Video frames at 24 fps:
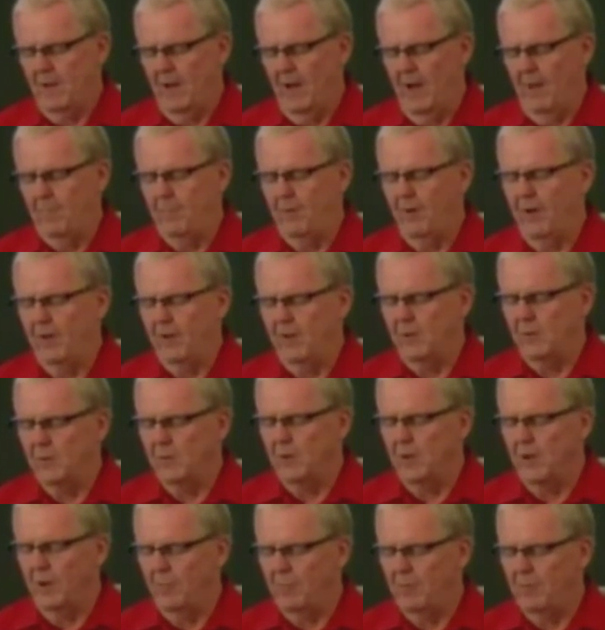I pray that you
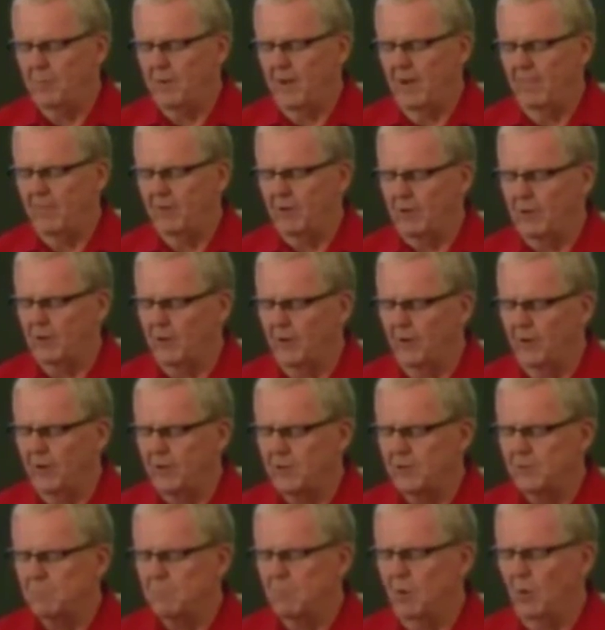would help them to have the
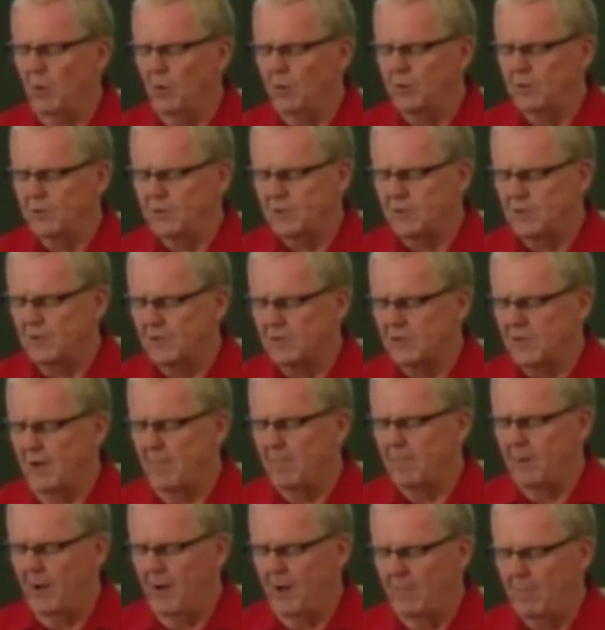courage and boldness to
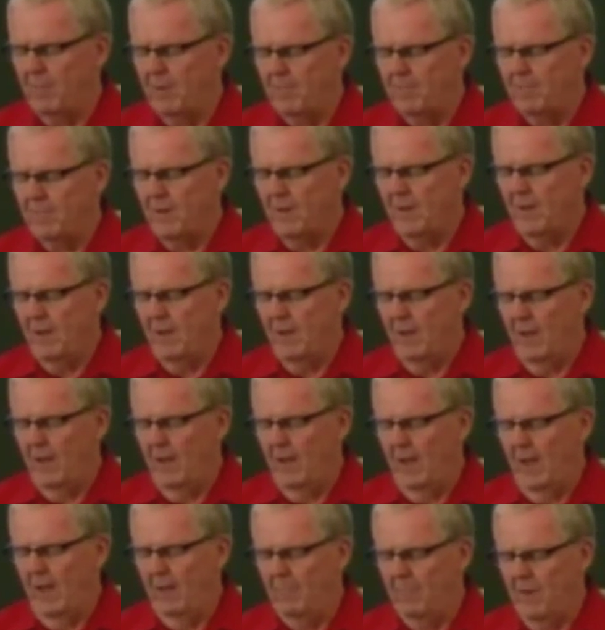step up
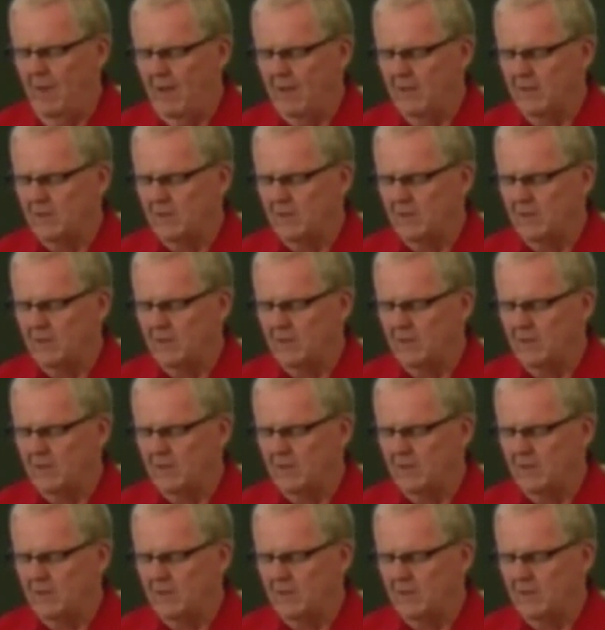and make a